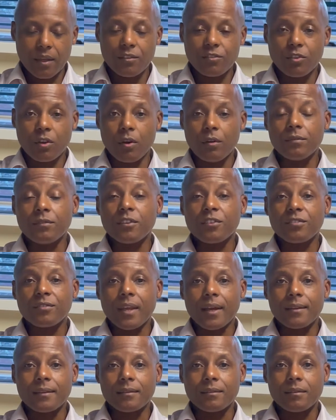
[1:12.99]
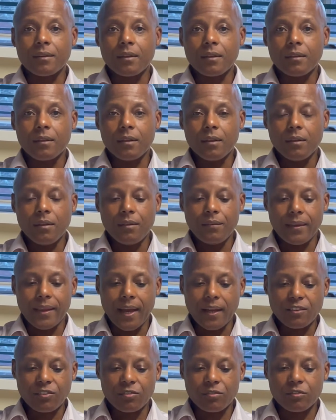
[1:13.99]
to understand the
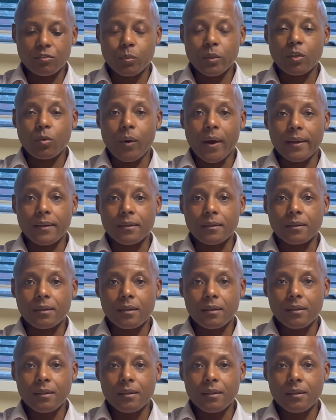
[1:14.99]
actions required